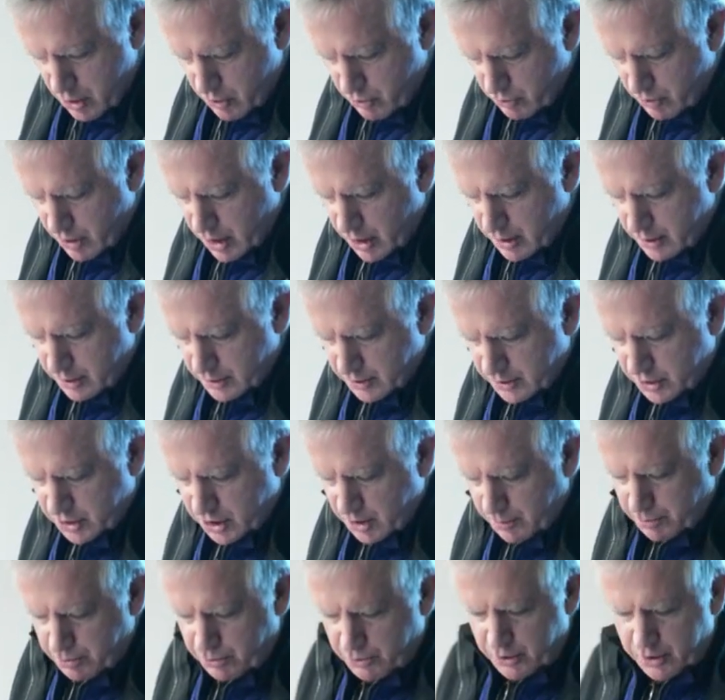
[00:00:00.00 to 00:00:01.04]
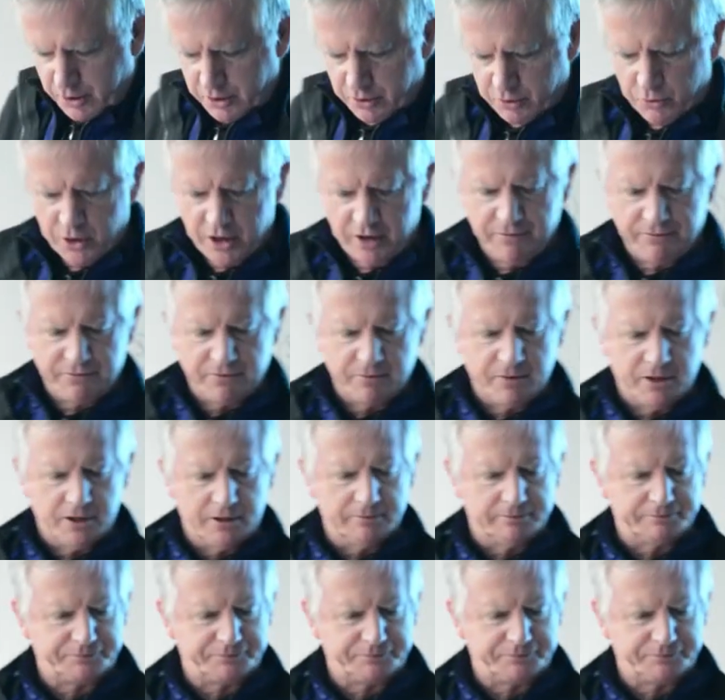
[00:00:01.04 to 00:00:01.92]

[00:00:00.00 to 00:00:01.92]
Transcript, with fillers: rather than separated away from it.